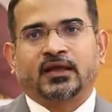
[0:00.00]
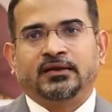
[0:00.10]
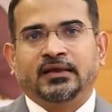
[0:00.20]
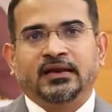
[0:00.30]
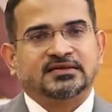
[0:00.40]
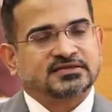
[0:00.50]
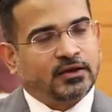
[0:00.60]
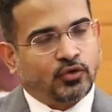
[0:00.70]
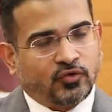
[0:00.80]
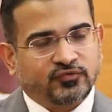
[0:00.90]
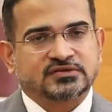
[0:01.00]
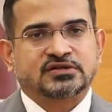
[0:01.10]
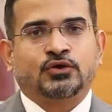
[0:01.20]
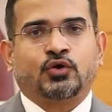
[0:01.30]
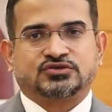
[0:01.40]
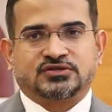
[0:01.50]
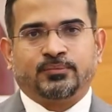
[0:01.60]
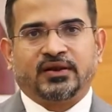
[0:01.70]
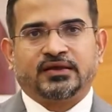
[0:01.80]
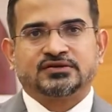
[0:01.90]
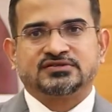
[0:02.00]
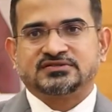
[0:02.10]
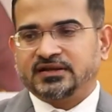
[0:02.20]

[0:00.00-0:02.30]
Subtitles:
delays and obviously cost implications,